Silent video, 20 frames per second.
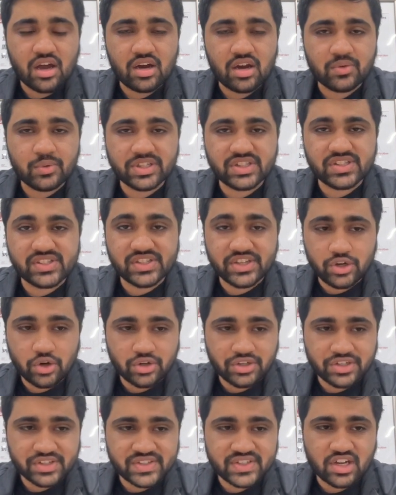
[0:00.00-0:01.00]
with zero
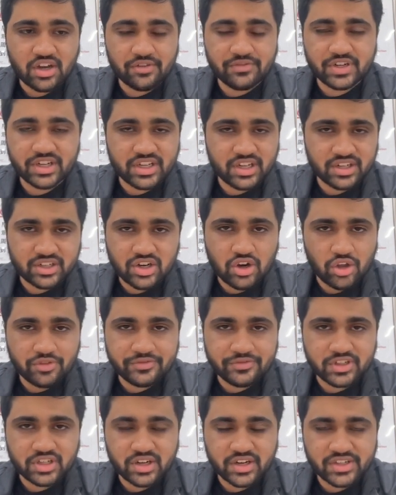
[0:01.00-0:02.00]
discovery and
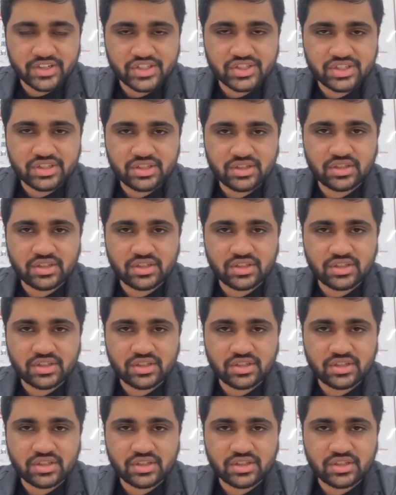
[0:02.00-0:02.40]
configuration,